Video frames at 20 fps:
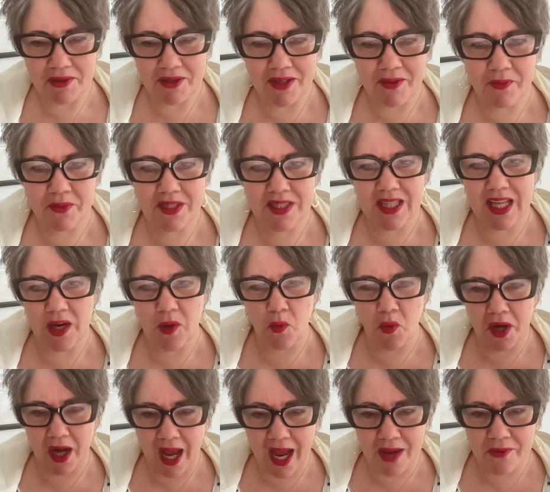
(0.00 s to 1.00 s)
It was like
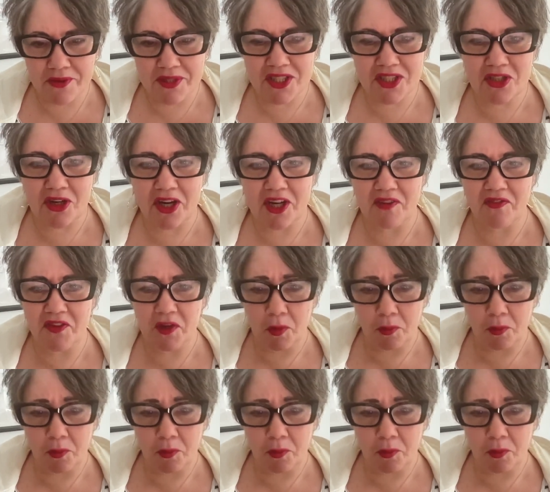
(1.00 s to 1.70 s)
when I was starting to feel